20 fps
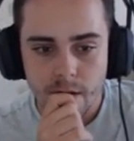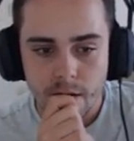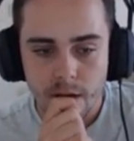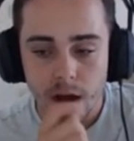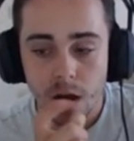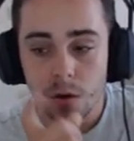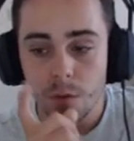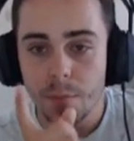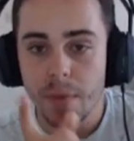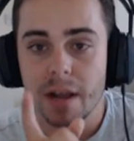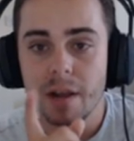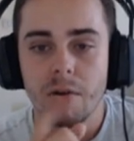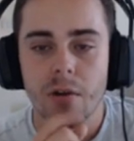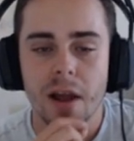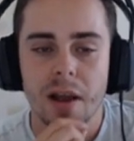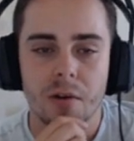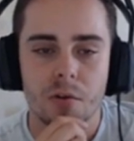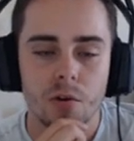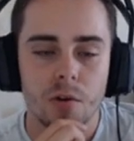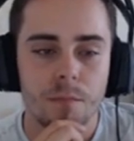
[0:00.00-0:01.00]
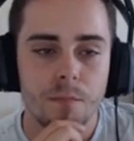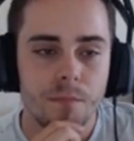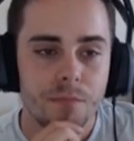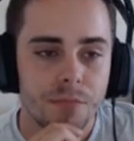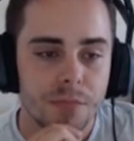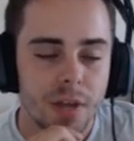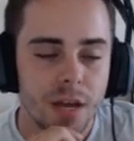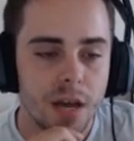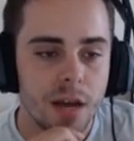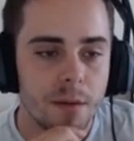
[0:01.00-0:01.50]
Oh, Mega Aggron.
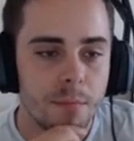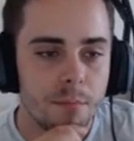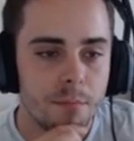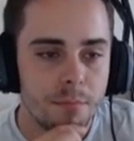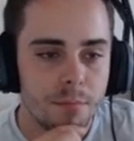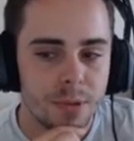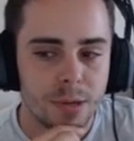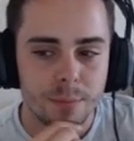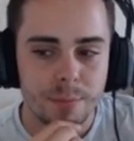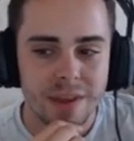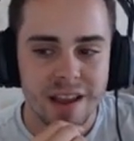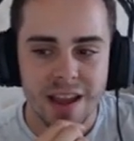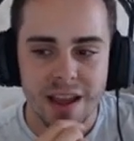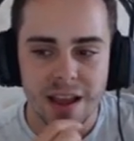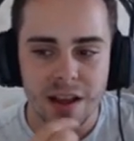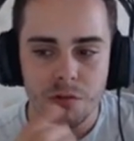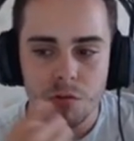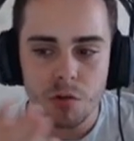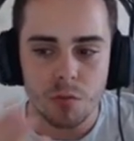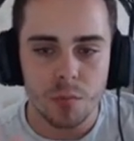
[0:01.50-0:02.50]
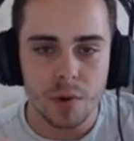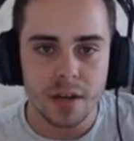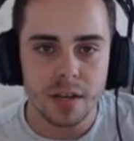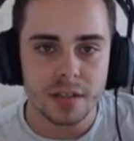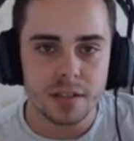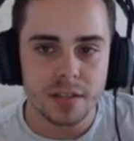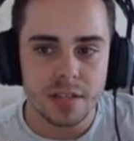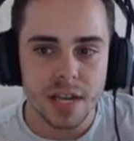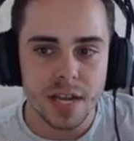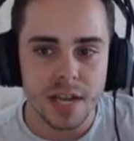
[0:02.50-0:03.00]
Um, but Mega Aggron went
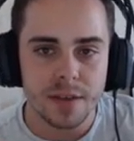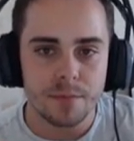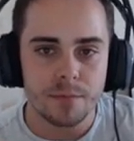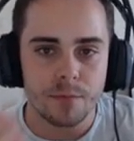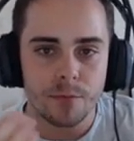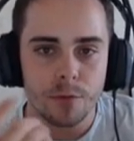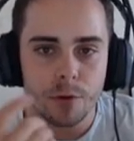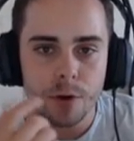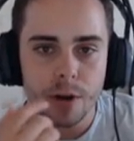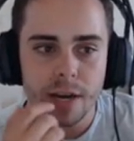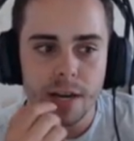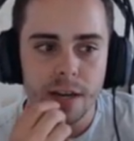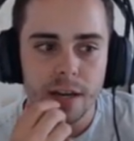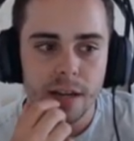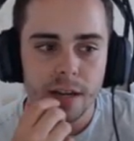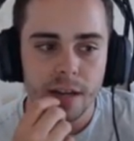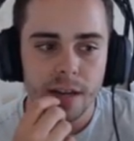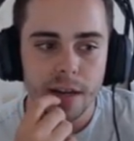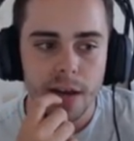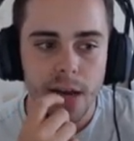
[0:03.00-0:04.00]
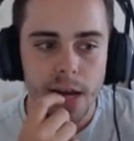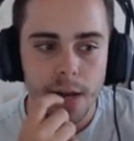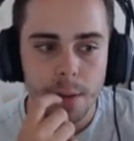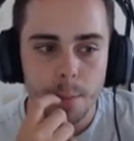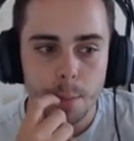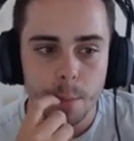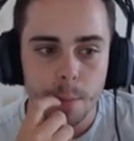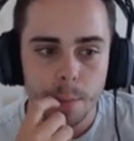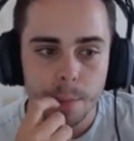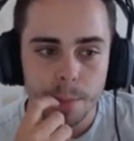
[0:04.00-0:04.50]
tier 3,
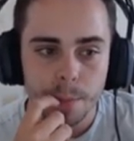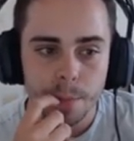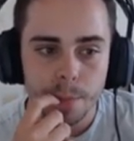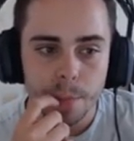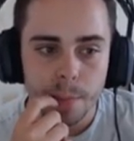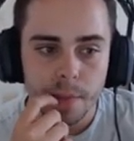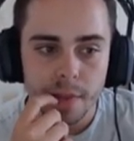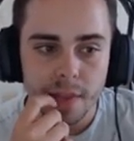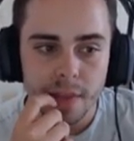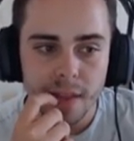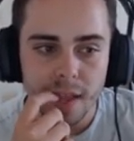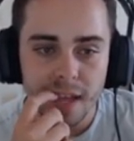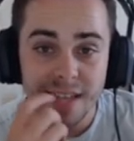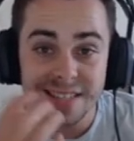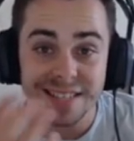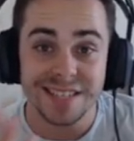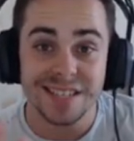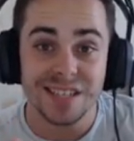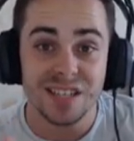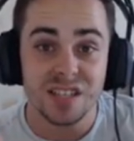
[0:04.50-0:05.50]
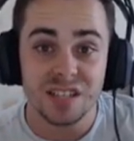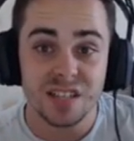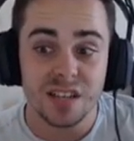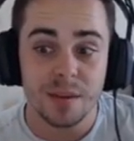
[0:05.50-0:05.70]
um, as it does,